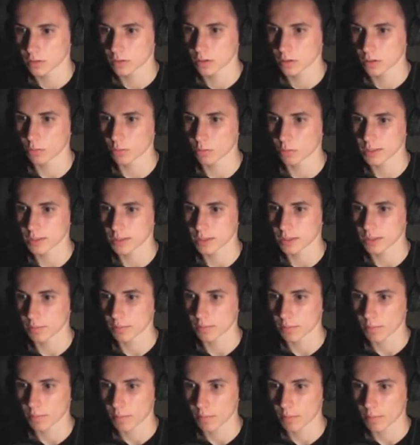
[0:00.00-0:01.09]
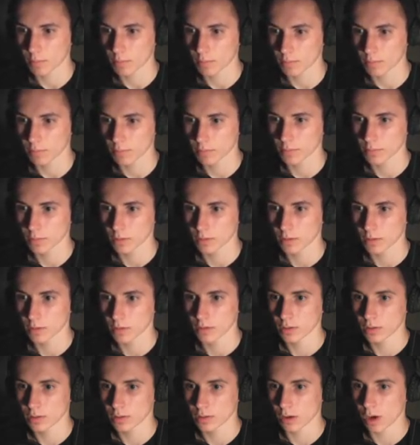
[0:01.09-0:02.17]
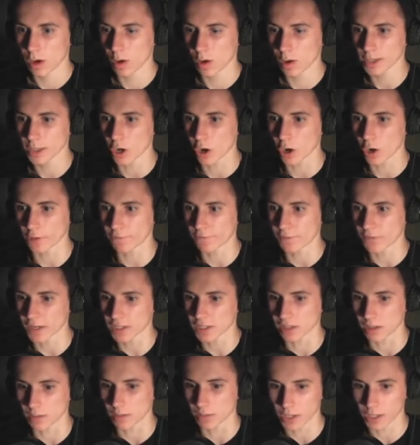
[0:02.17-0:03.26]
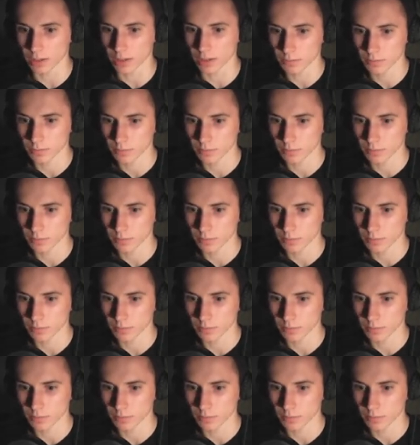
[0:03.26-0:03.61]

Oh, what is that? Oh my god, I fixed something!